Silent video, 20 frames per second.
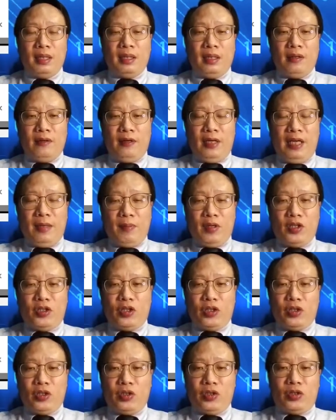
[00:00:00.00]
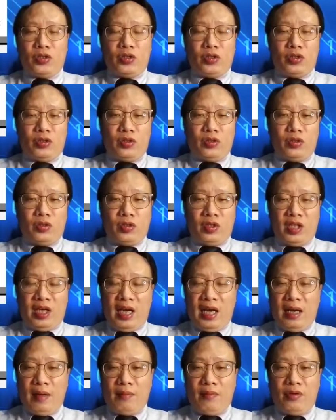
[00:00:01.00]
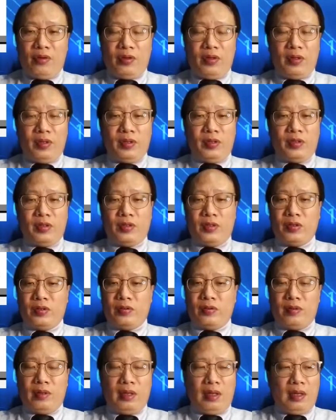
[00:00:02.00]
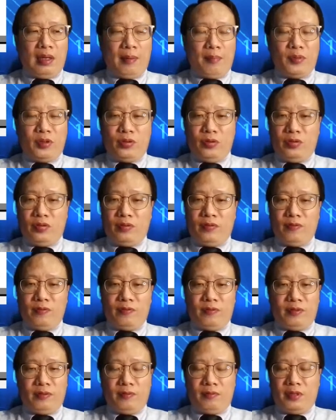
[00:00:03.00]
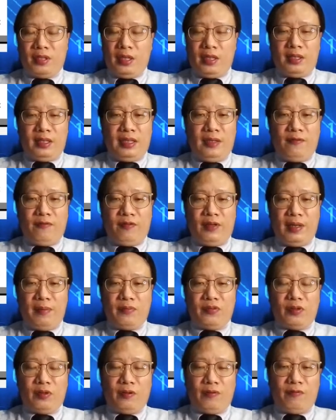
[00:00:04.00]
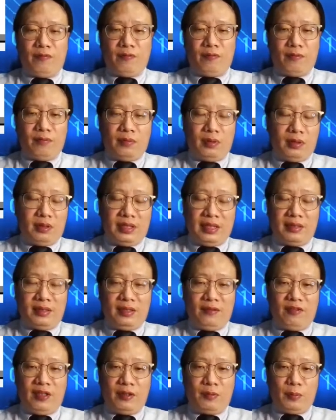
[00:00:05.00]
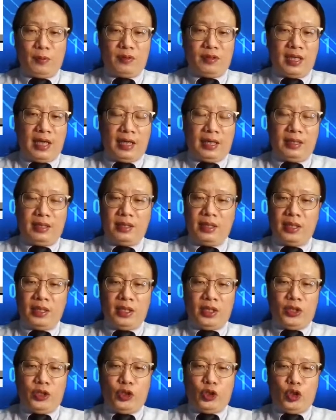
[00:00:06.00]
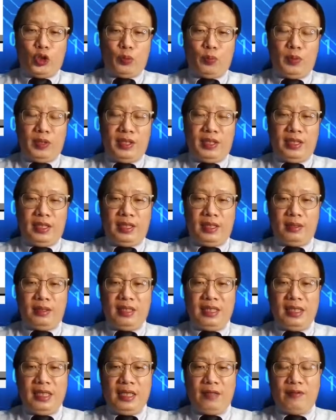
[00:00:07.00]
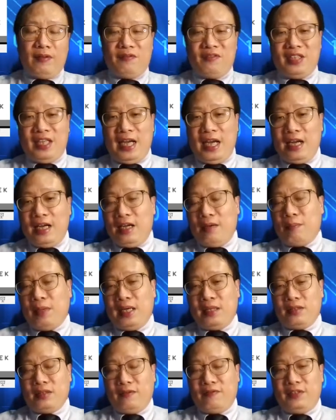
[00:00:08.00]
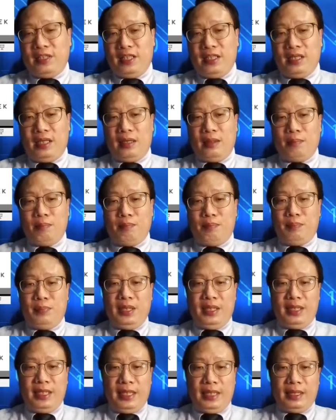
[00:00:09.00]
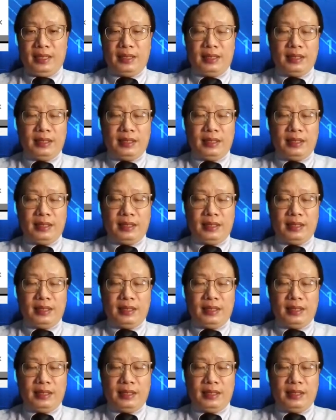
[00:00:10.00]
images, cameras, up to 30 frames of 60 frames per second. You could be dealing with terabytes of data per day,